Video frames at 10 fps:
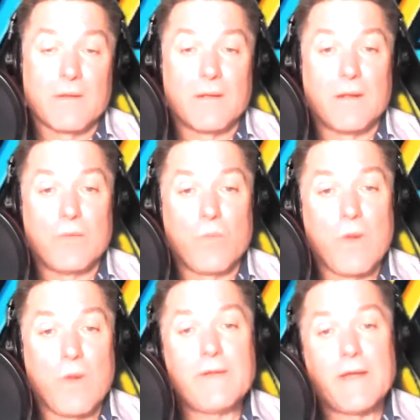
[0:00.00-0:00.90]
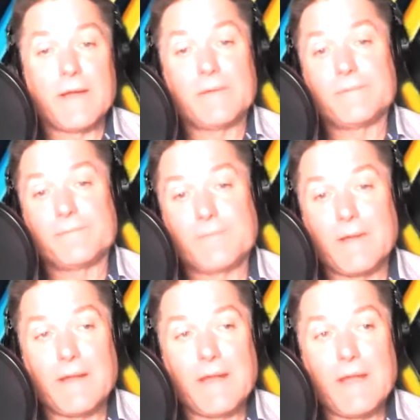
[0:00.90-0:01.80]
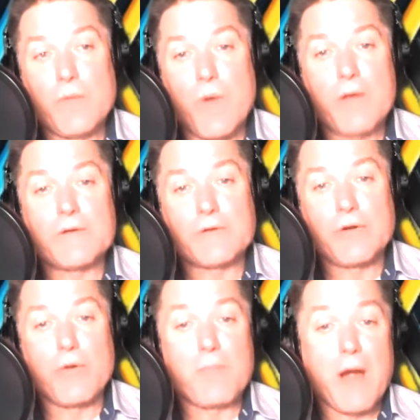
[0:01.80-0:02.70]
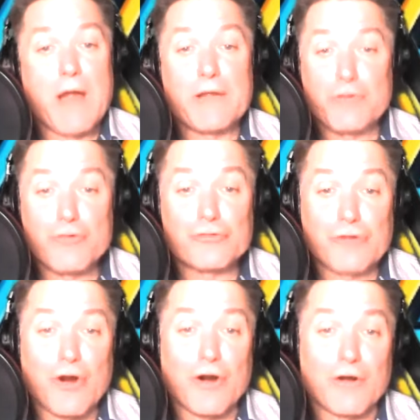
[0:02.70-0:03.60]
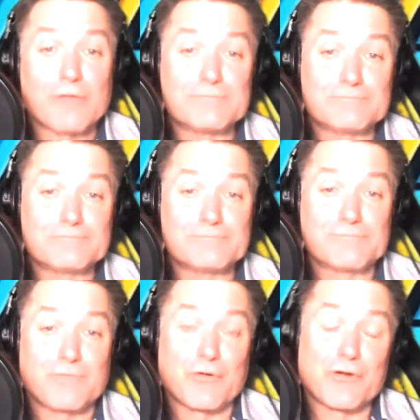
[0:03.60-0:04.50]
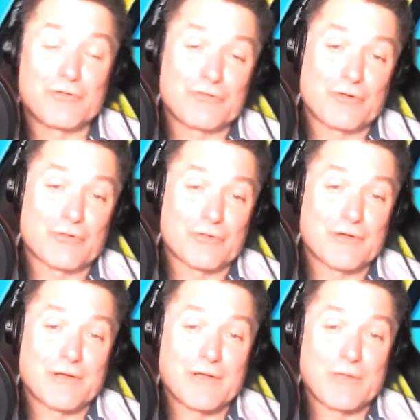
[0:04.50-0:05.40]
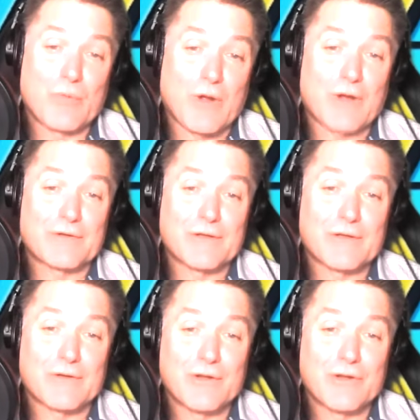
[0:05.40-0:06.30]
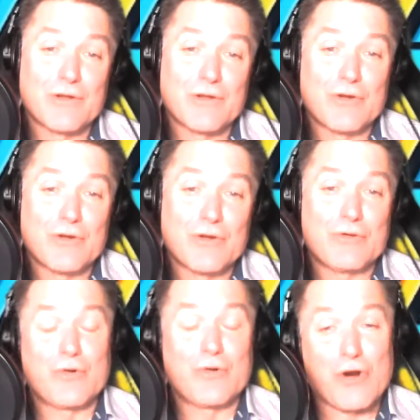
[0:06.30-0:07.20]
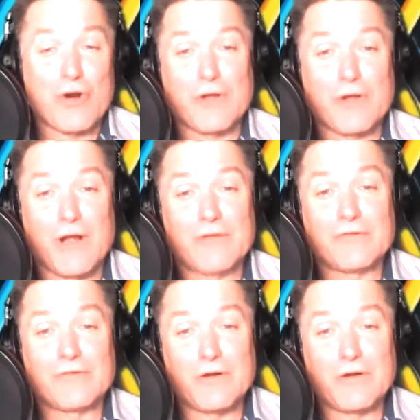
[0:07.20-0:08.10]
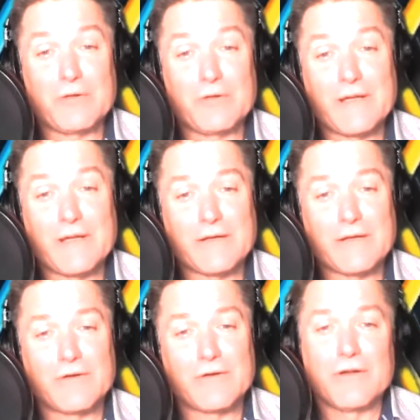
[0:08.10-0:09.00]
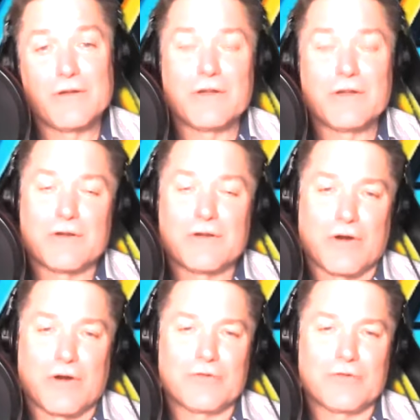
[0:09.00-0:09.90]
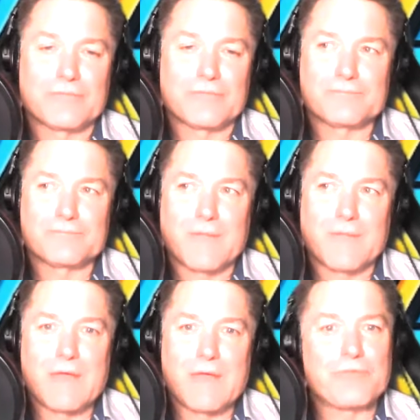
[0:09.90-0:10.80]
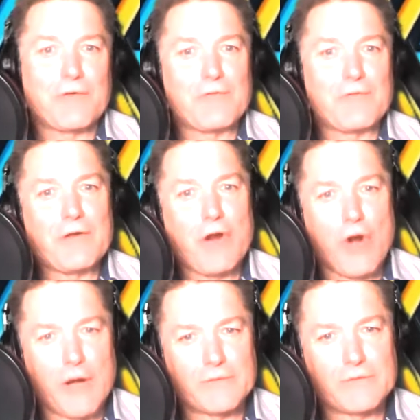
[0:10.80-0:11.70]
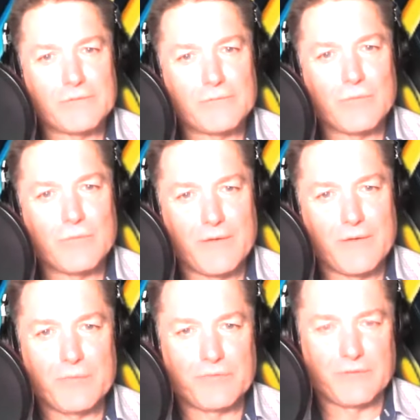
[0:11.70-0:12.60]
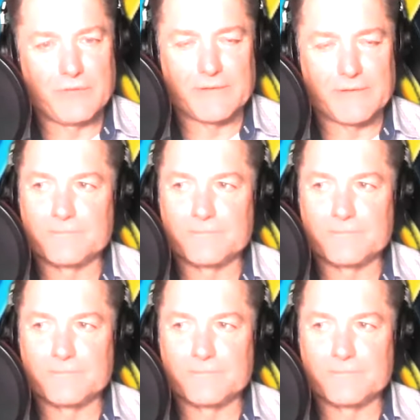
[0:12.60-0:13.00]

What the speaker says: And one day, he wanted to go buy a used car for his children. And he walked in to car lots, started looking at cars, and it was very, very hot where he was living.